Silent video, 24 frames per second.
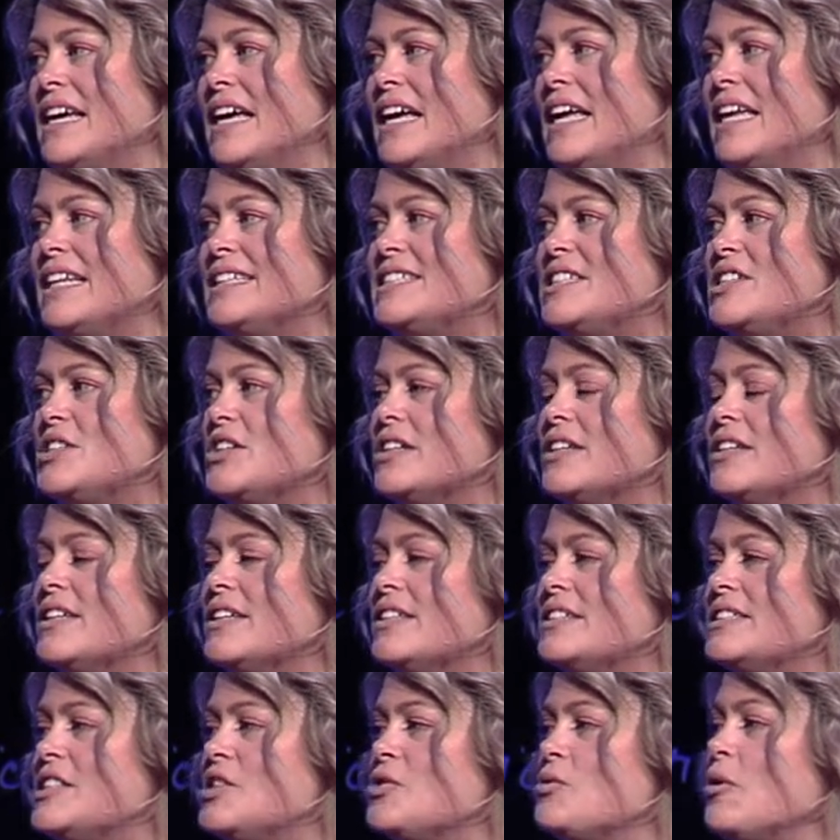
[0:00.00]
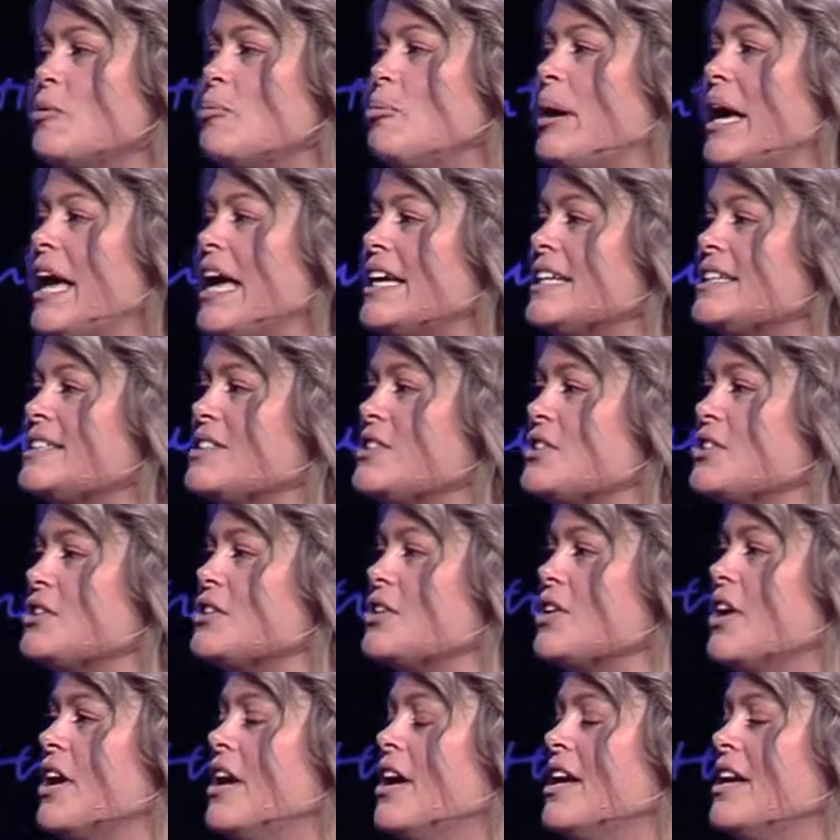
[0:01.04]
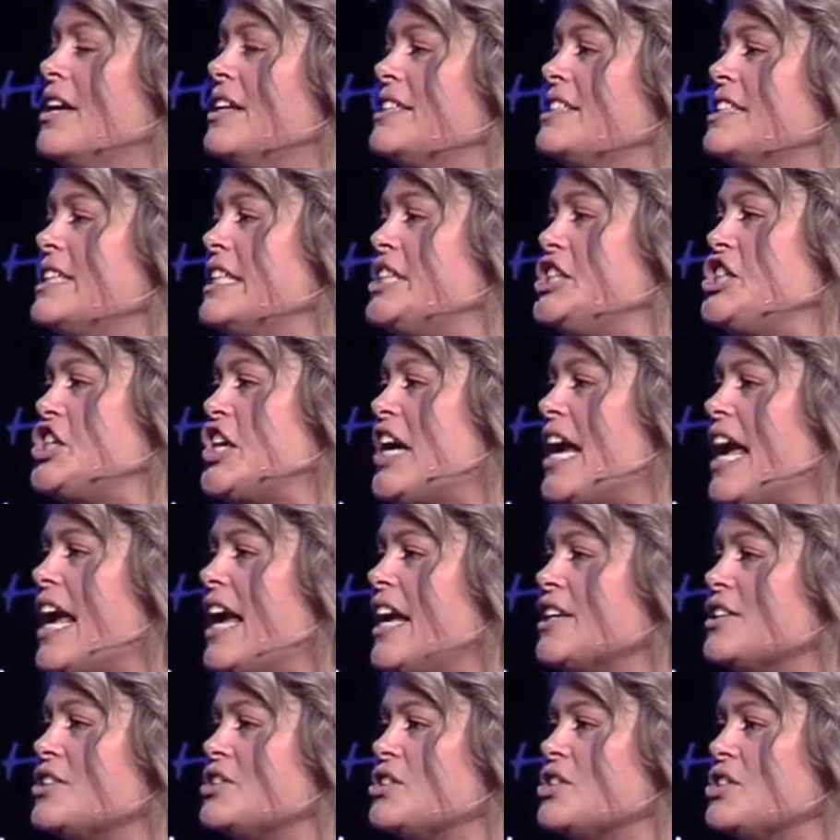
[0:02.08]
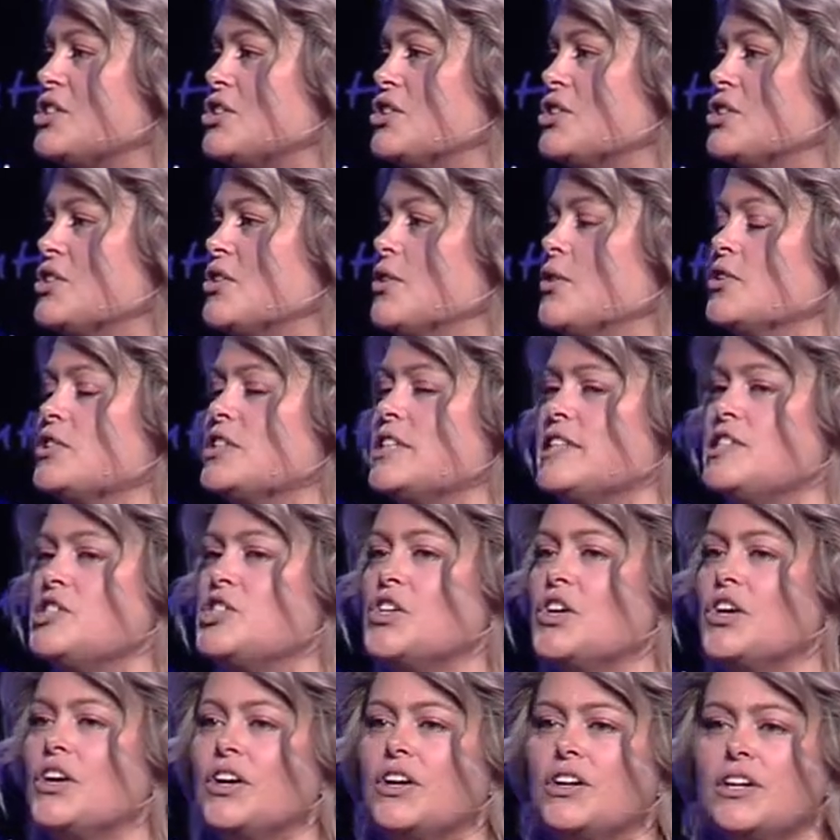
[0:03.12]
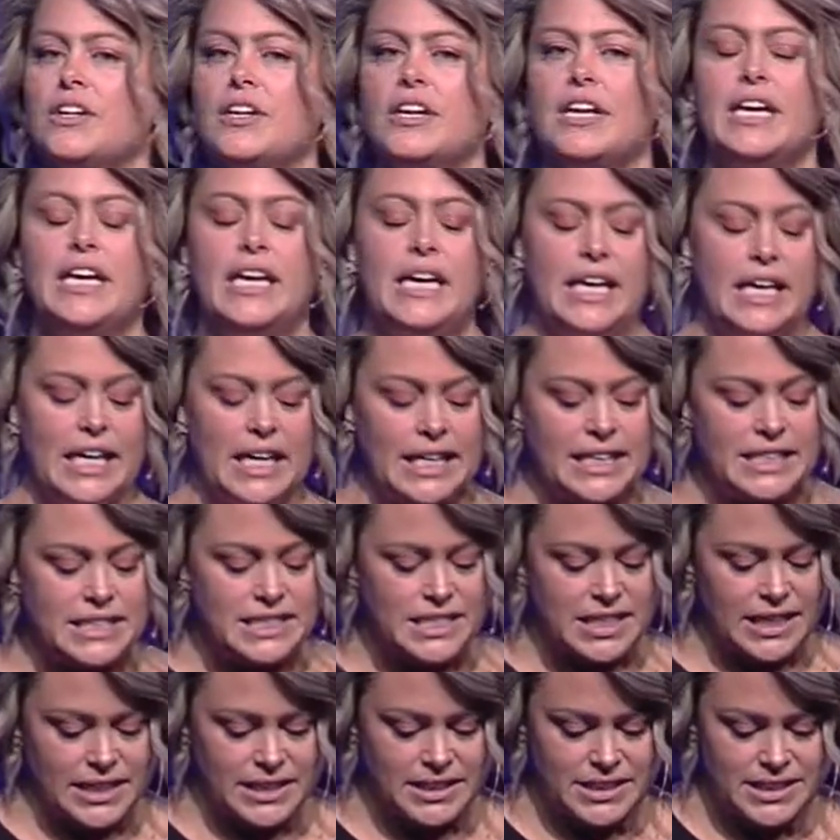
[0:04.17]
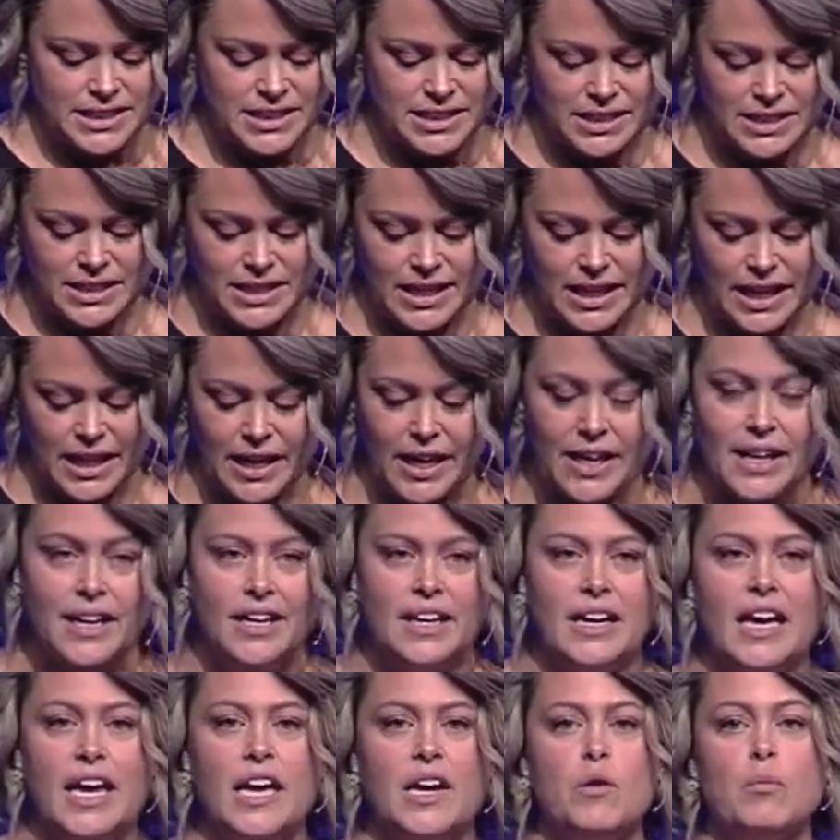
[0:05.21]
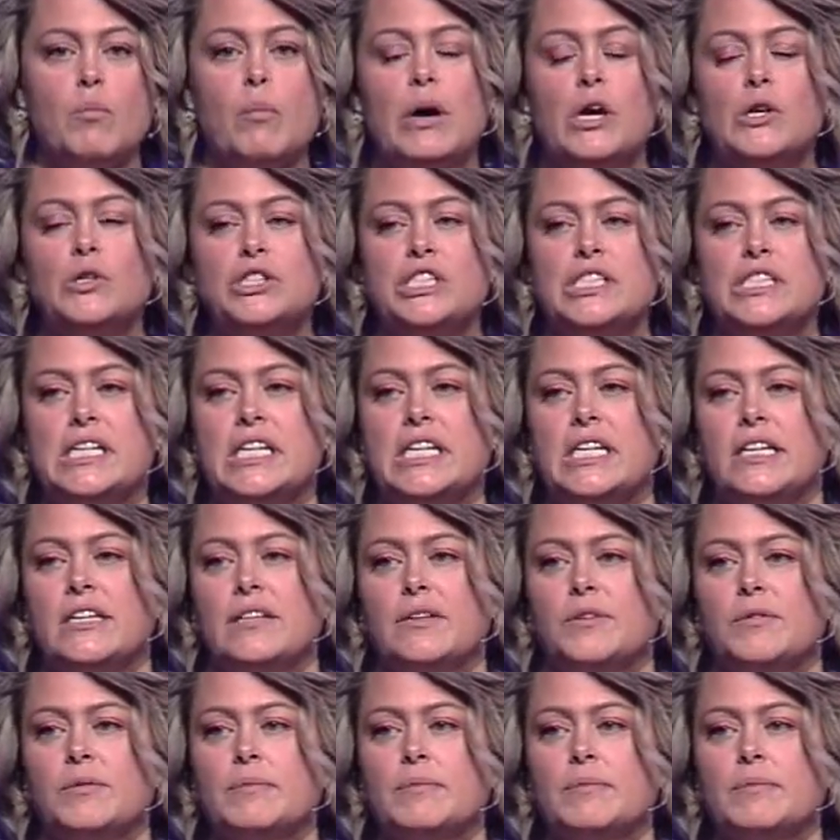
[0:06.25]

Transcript: And to repent or to change or to turn isn't an emotion.